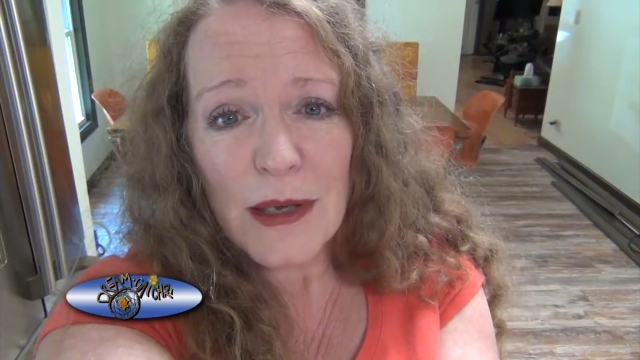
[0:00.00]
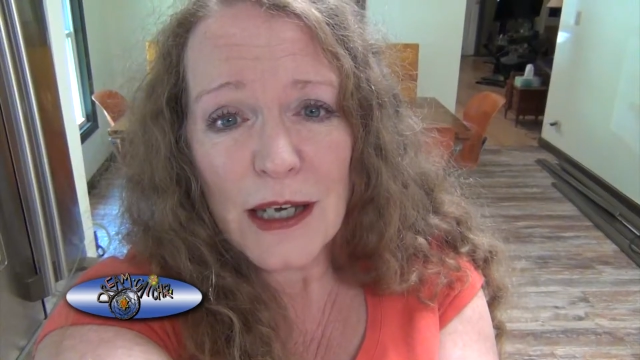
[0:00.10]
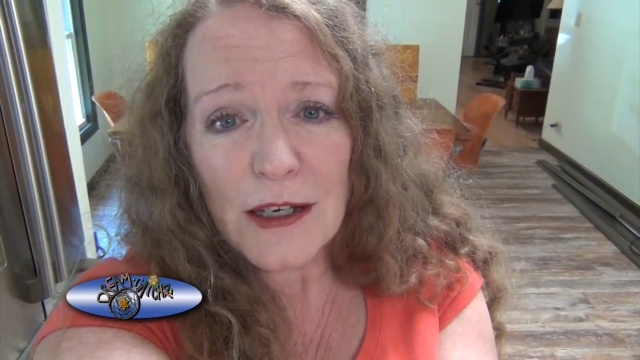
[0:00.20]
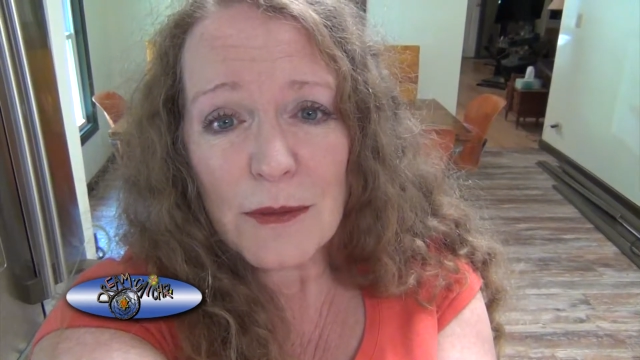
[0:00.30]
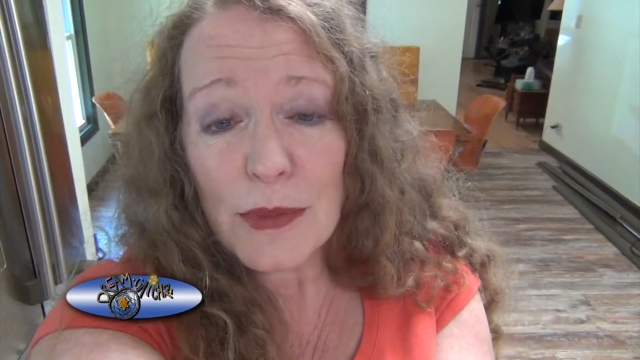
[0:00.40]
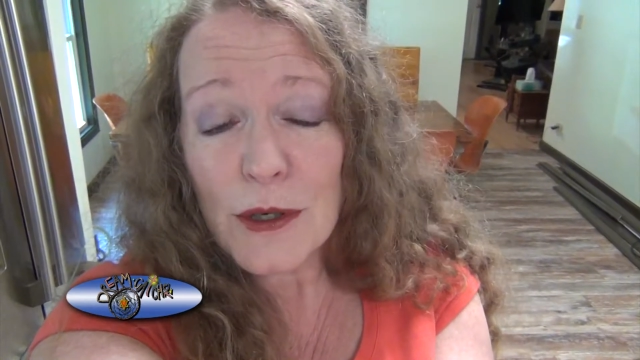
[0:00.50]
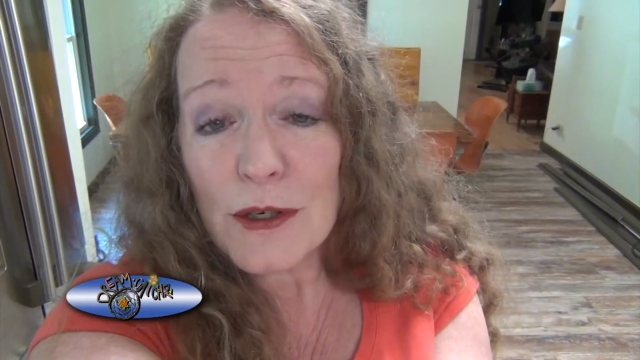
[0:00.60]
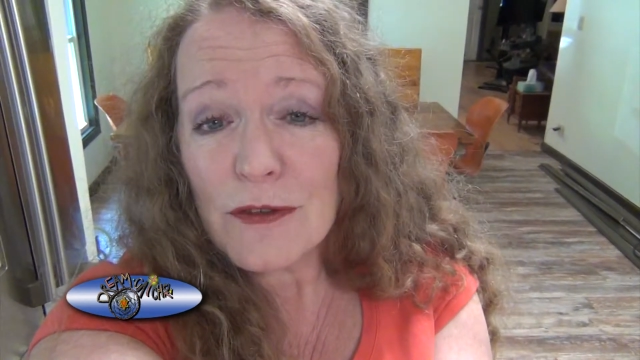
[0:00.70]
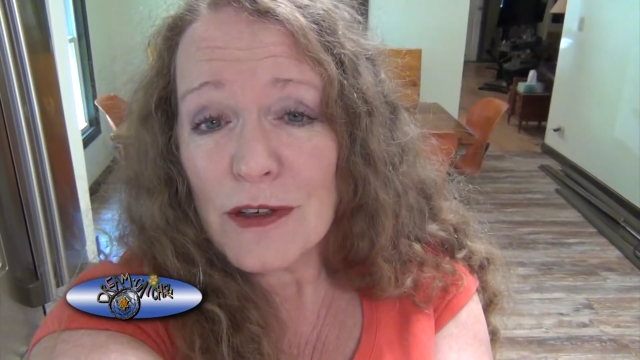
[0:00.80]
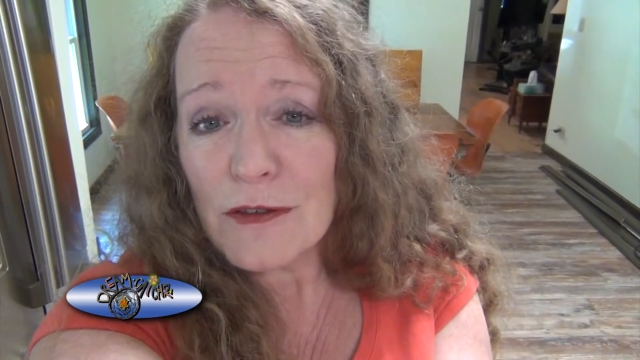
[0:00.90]
made a
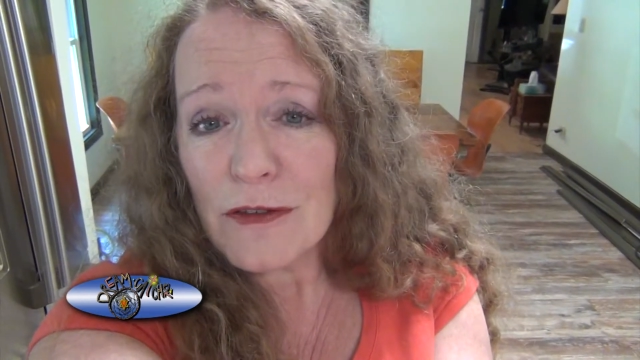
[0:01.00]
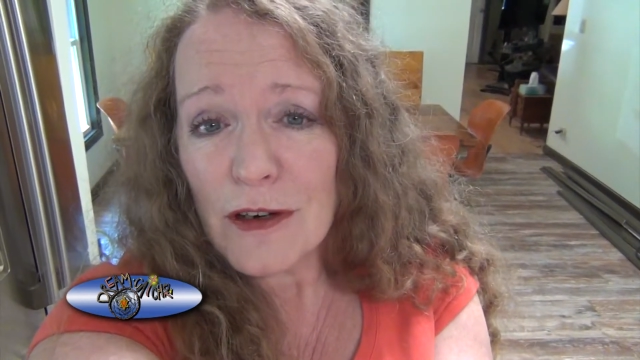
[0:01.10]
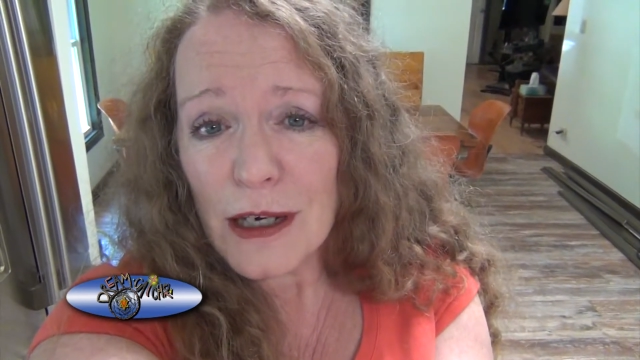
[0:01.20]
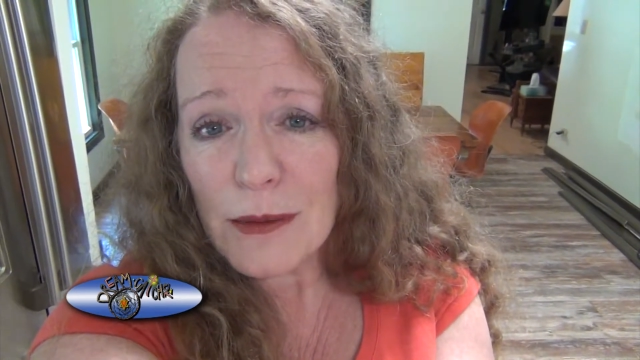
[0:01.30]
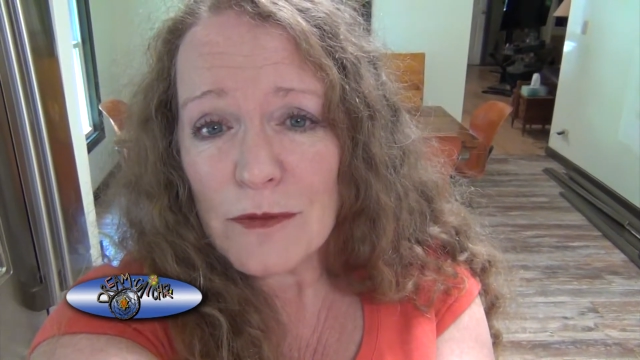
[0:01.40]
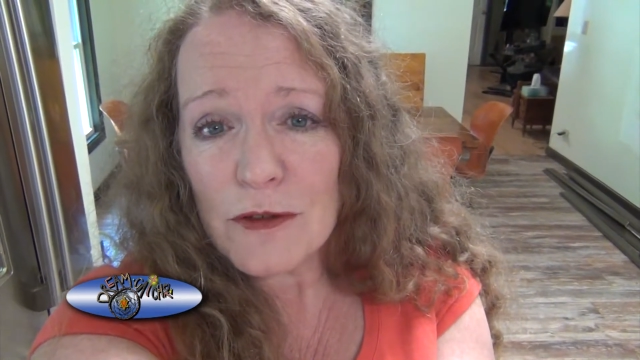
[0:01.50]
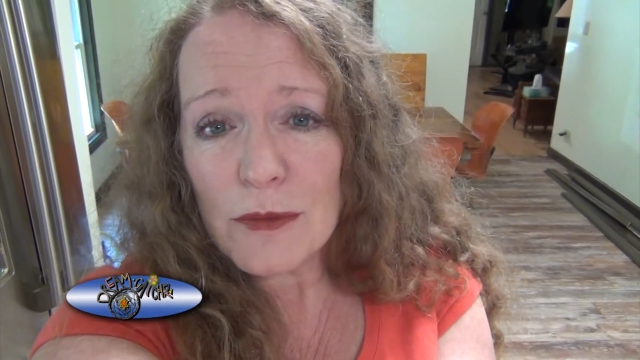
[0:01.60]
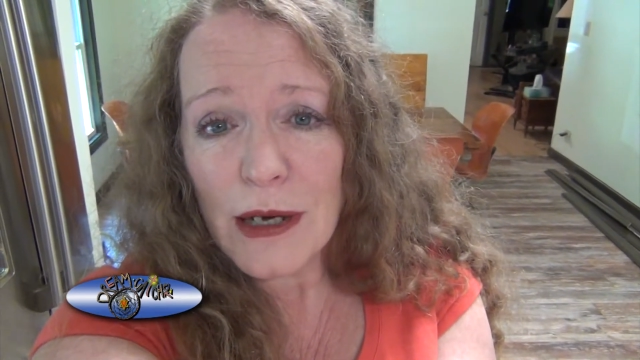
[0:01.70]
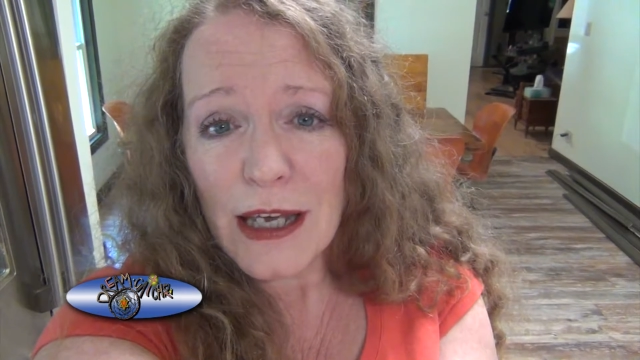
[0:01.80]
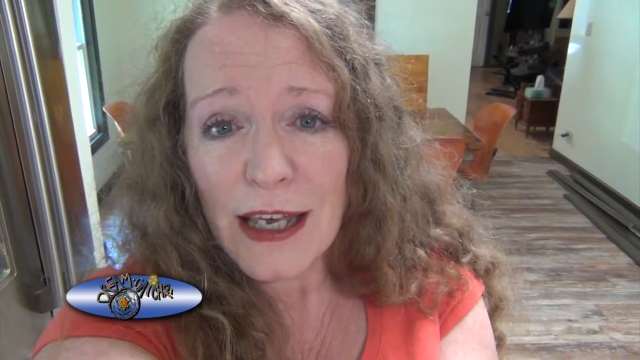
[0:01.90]
perfect frame
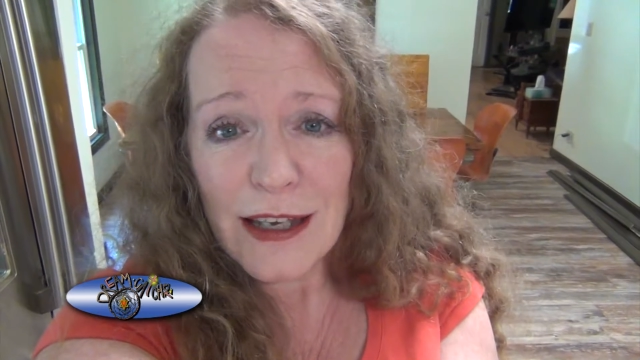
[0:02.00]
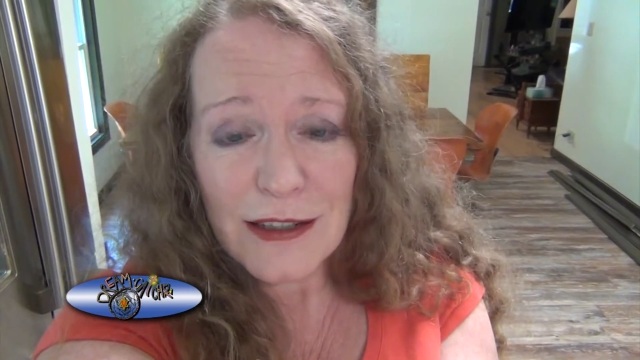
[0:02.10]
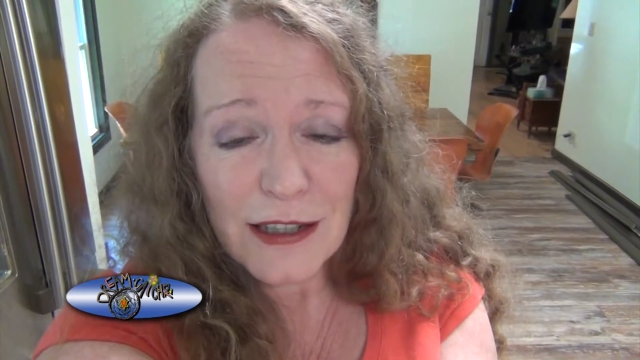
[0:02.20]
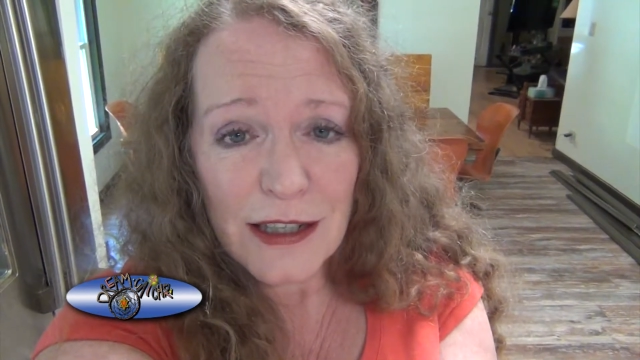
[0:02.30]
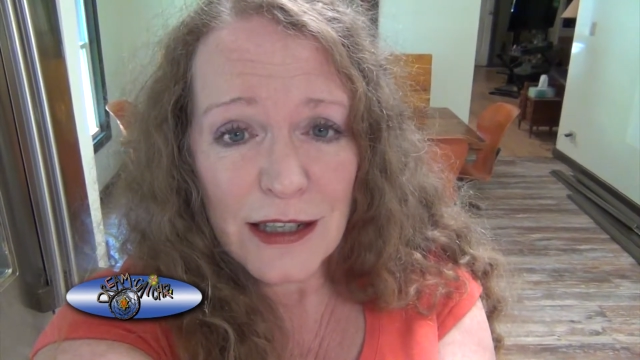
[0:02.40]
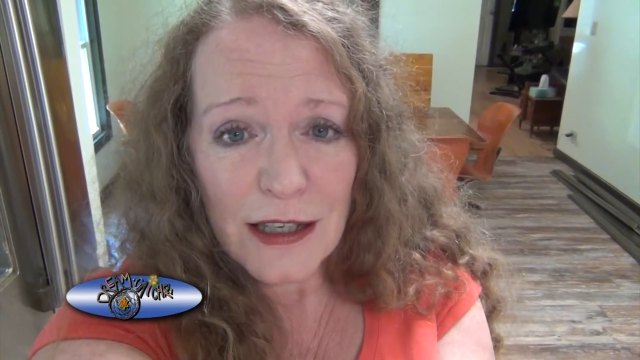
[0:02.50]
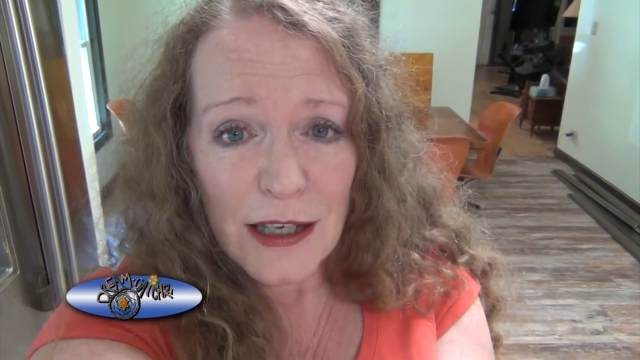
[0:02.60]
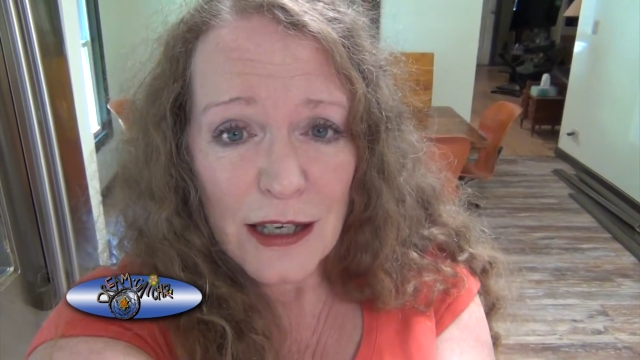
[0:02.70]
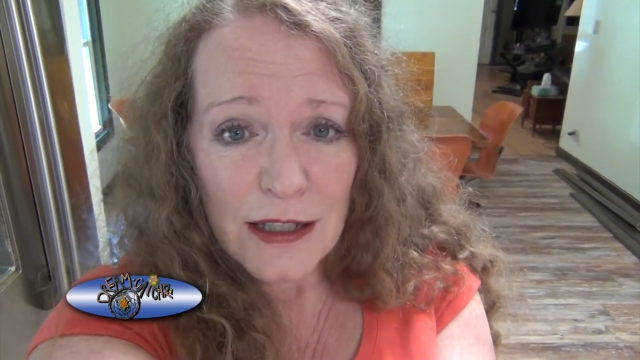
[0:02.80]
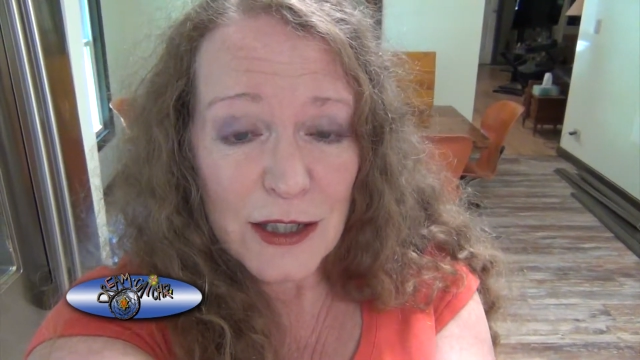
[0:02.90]
for my antique